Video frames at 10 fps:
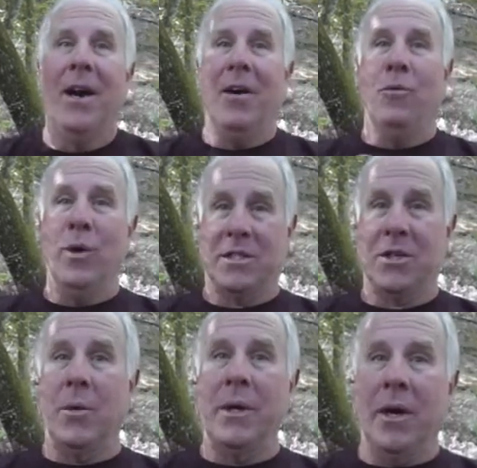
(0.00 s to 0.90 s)
of what's
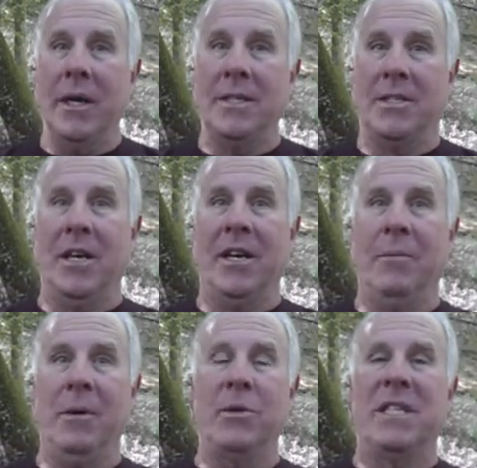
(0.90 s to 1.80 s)
going on inside of
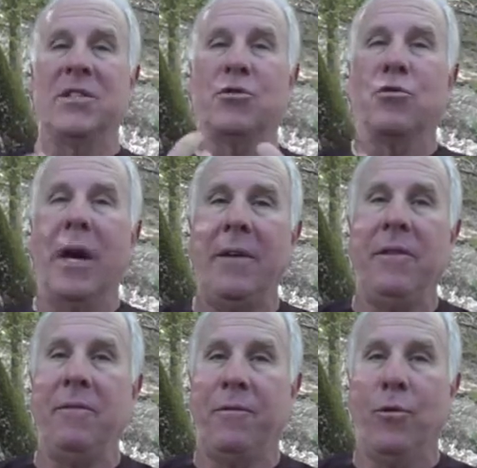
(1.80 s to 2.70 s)
me with this
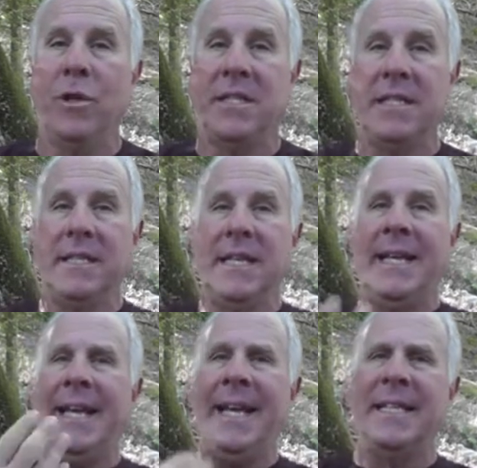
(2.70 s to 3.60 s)
driving forces,
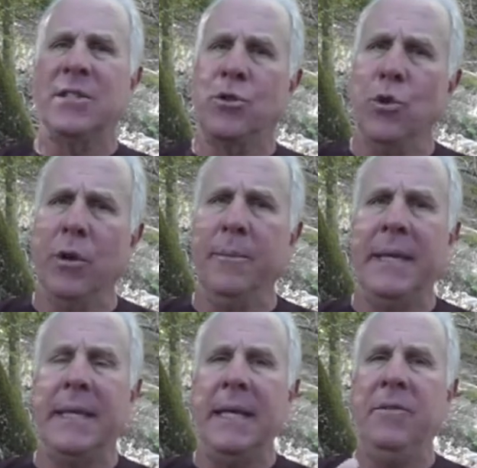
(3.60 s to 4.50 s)
and that it's
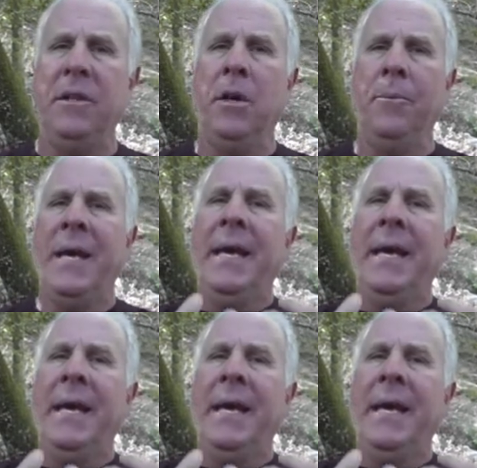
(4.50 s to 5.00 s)
dormant, even though